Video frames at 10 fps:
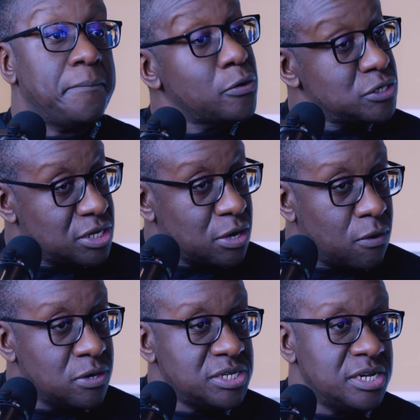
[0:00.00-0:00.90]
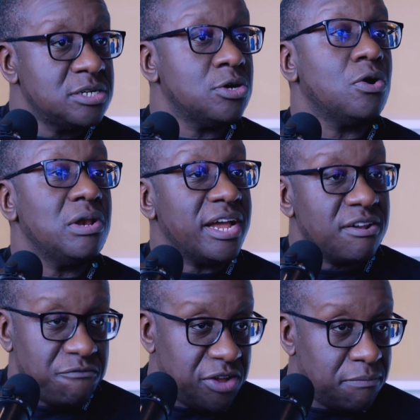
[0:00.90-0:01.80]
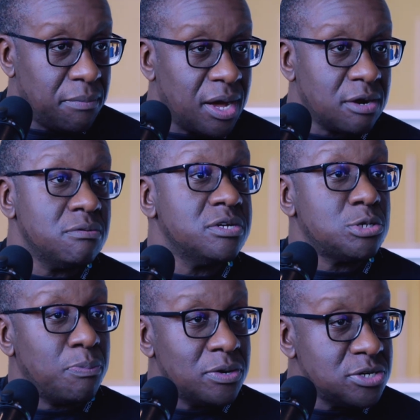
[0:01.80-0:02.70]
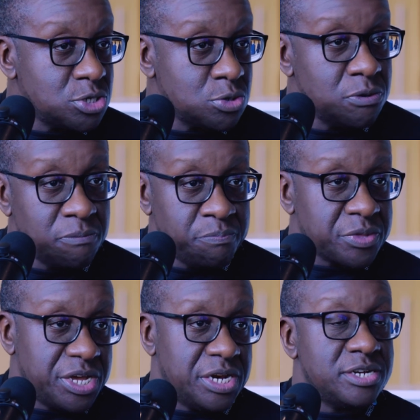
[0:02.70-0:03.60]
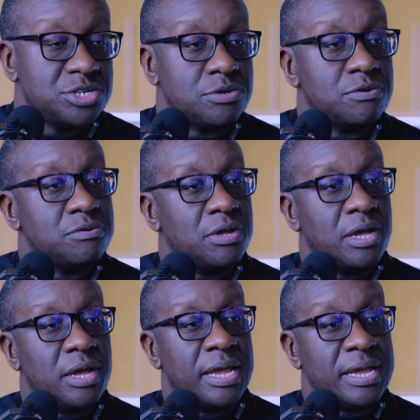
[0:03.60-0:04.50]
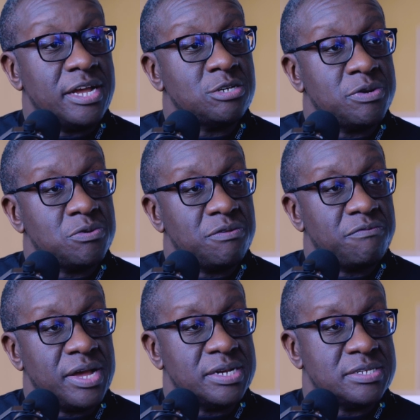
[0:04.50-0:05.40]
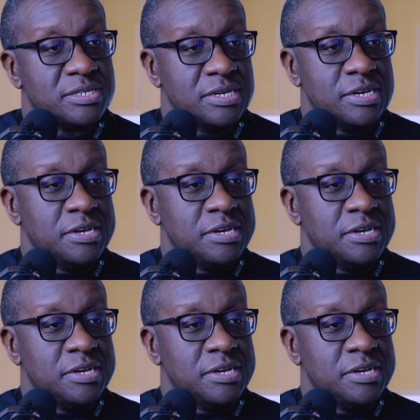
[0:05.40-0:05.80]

post the content, collect feedback, respond to initial engagement with the fans.